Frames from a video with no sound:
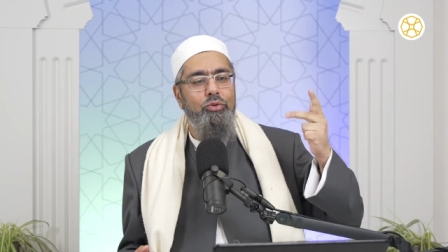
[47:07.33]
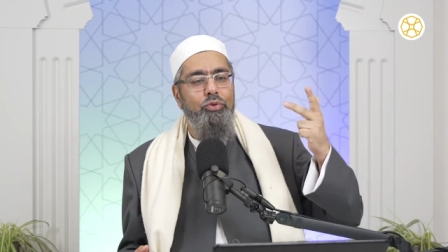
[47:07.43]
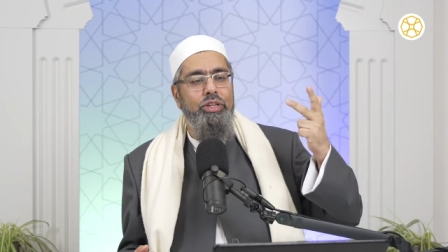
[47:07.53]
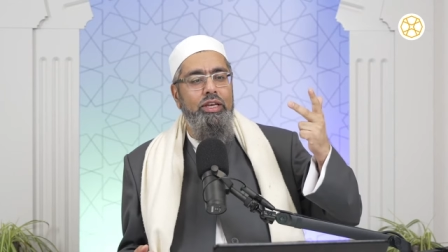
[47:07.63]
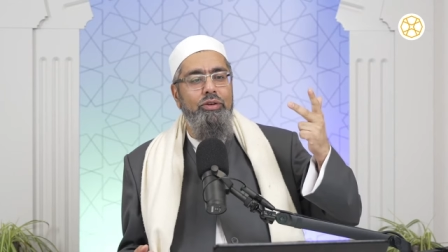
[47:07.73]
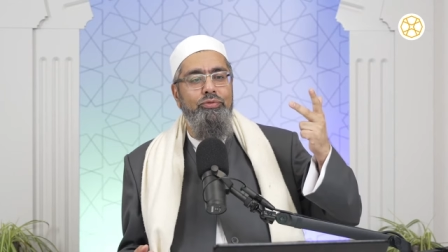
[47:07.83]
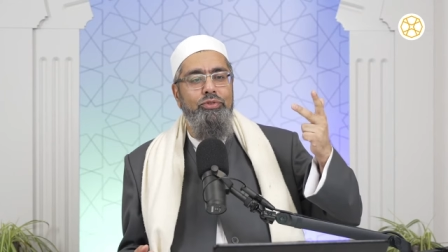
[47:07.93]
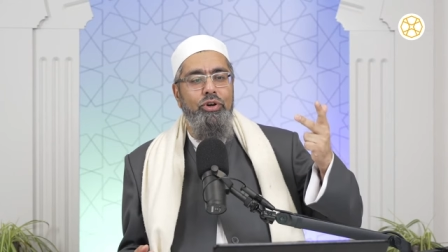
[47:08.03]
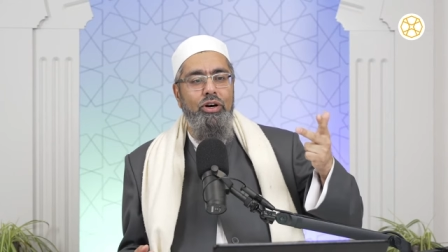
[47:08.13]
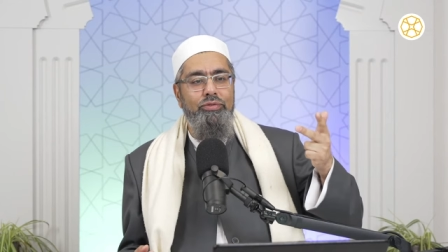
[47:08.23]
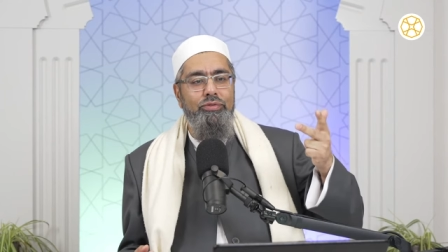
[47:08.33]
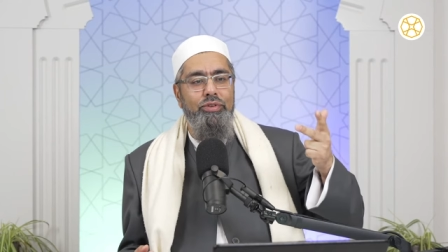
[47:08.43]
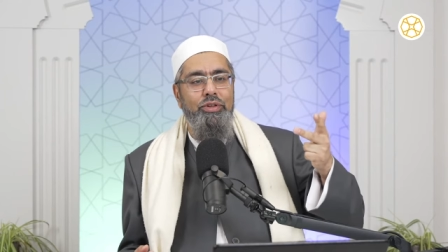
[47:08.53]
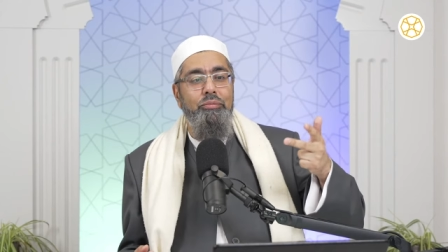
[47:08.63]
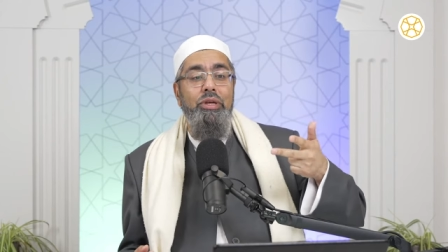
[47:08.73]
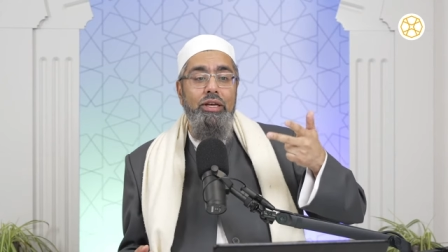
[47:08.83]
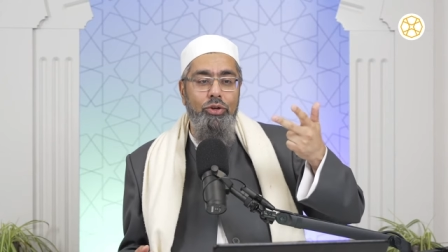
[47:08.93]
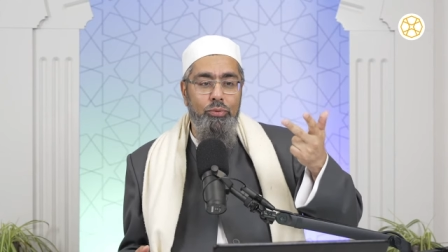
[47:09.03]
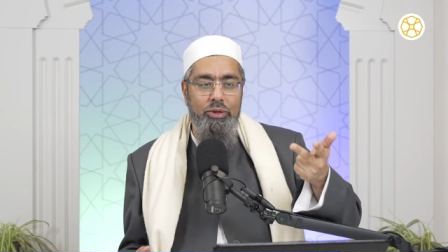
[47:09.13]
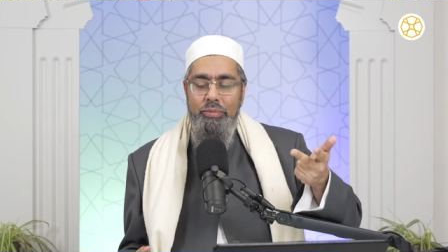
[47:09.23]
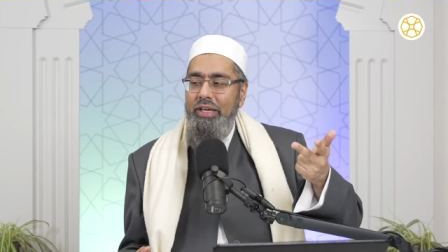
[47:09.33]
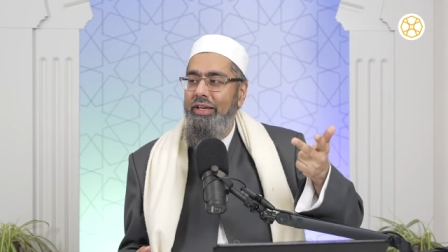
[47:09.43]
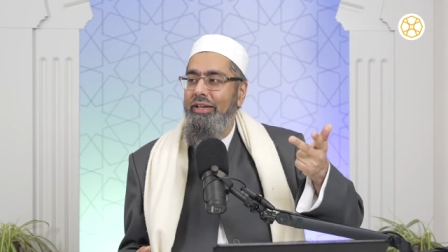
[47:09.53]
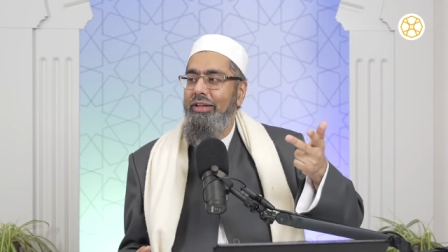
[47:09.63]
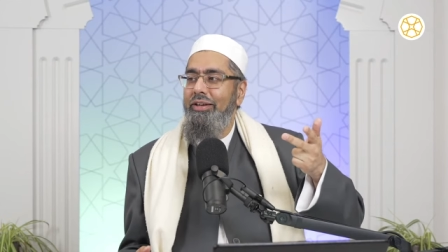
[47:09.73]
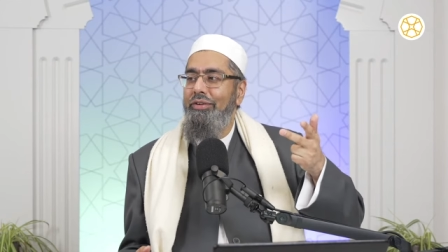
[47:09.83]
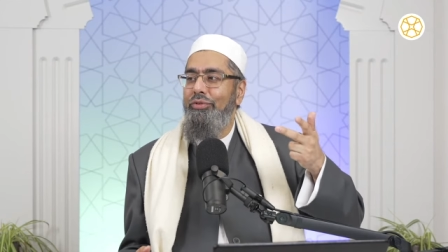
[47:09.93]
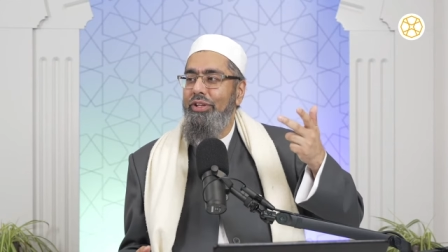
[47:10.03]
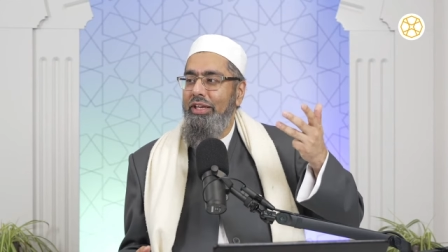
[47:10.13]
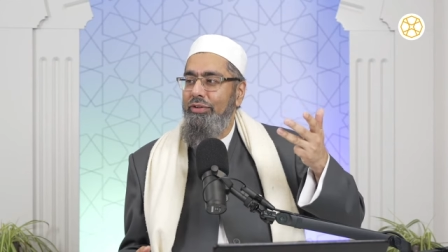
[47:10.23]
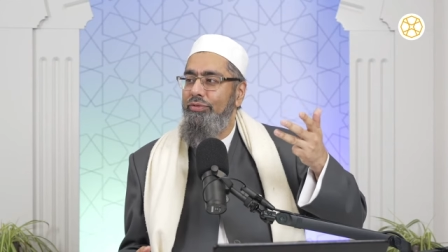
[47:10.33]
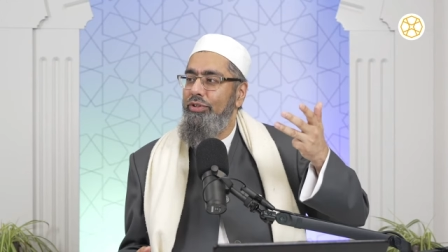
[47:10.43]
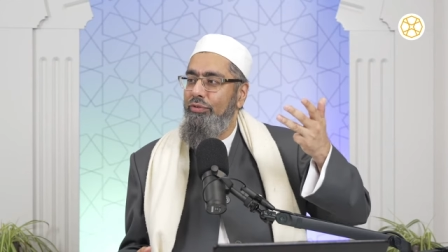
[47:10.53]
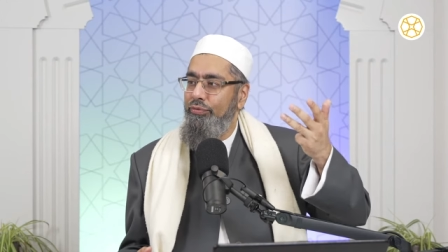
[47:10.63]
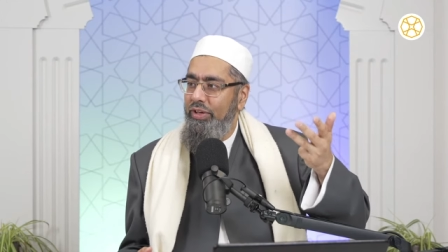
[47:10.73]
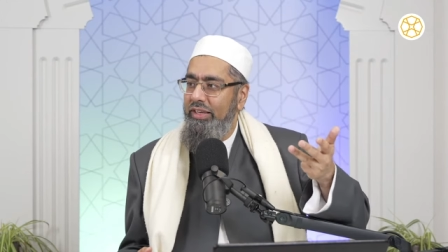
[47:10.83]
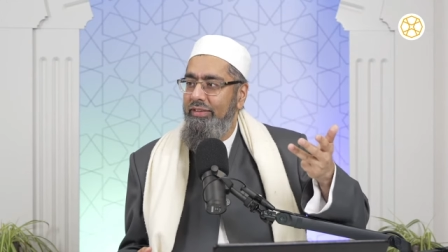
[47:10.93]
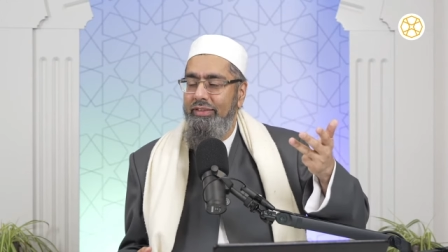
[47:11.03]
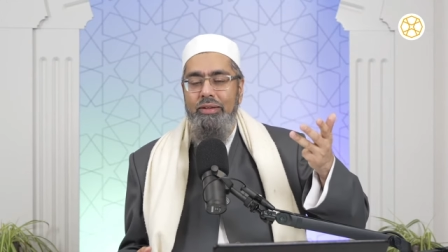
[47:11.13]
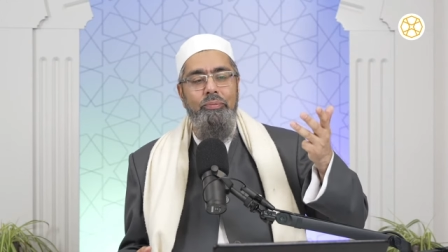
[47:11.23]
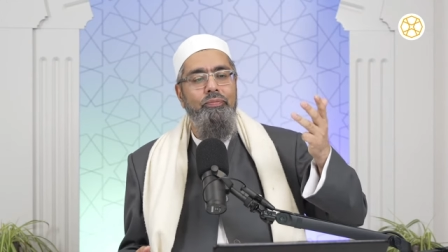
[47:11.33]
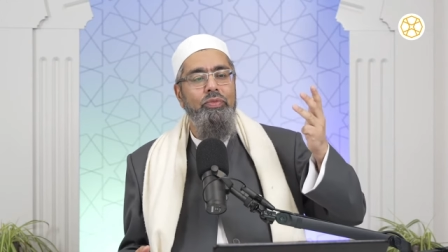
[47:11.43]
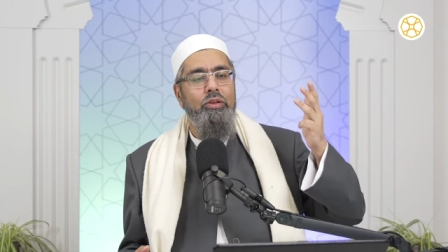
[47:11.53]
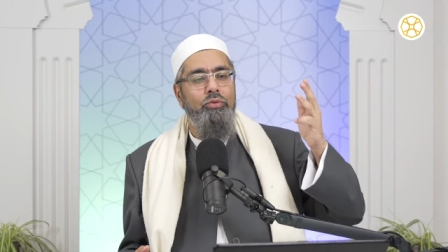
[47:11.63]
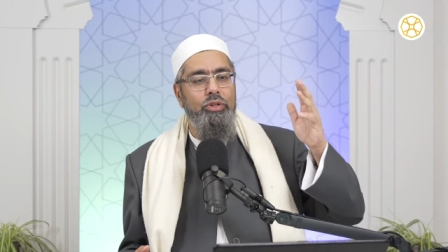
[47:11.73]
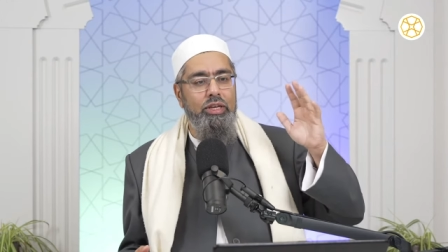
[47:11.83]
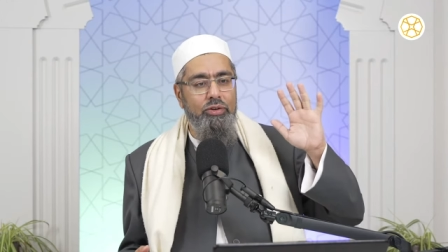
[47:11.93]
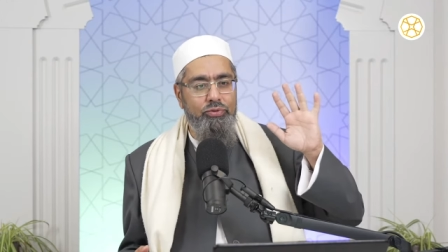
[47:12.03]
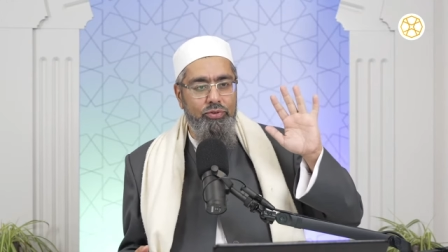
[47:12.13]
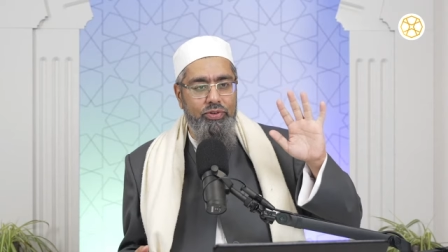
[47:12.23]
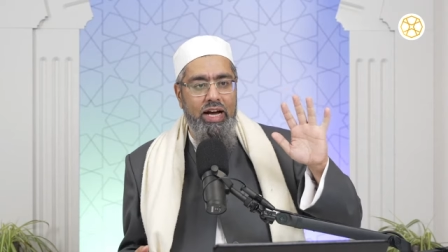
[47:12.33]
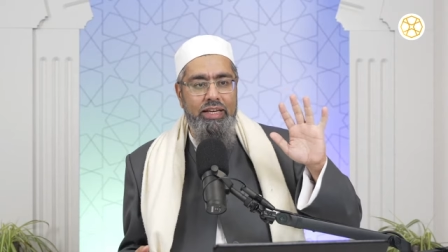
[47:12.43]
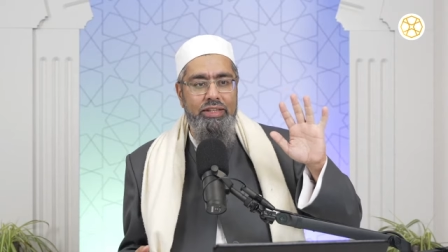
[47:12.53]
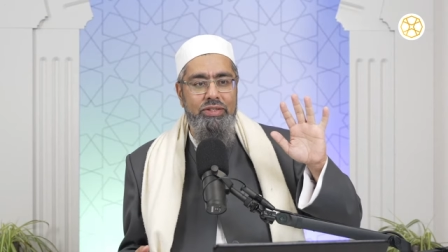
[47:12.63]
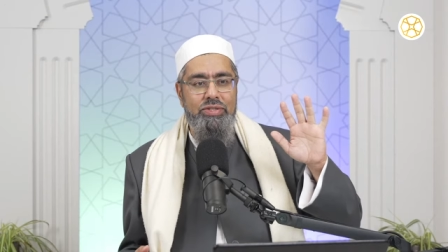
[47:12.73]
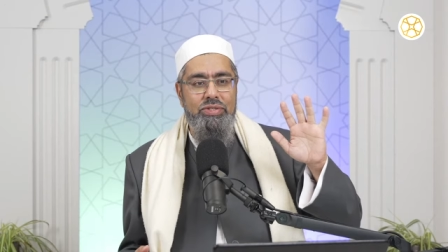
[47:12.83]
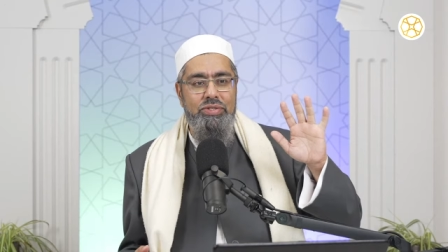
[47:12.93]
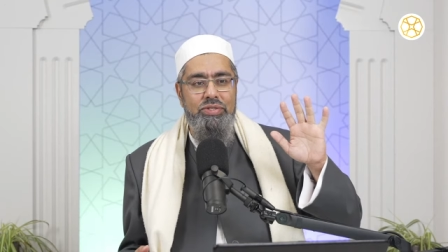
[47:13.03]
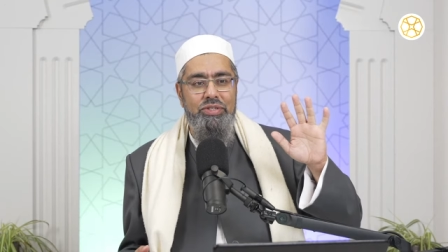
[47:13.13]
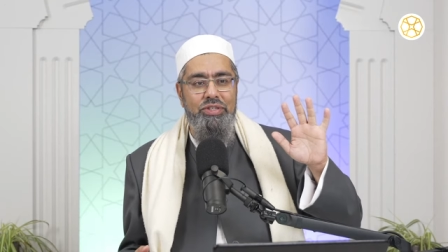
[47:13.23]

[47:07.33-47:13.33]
for the gift of being a human being, for the gift of faith, for the gift of guidance,